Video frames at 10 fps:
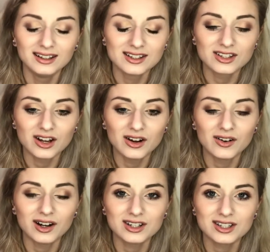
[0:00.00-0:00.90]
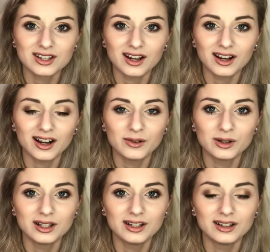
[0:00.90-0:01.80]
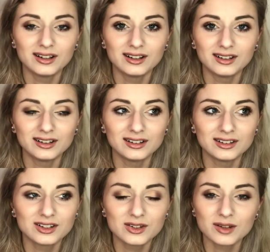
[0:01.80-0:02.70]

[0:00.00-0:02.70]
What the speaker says: So I just thought I would do